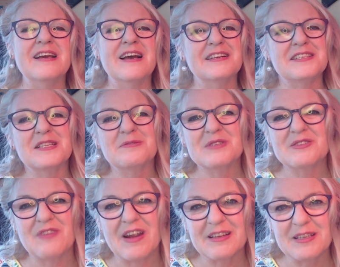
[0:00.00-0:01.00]
until I was
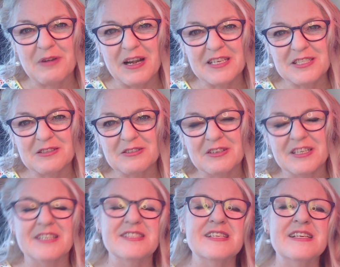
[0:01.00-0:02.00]
finally ready to learn
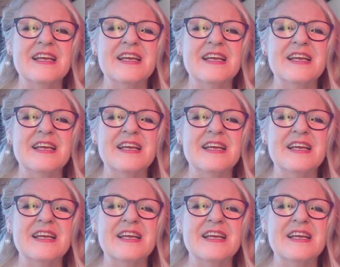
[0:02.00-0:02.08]
it.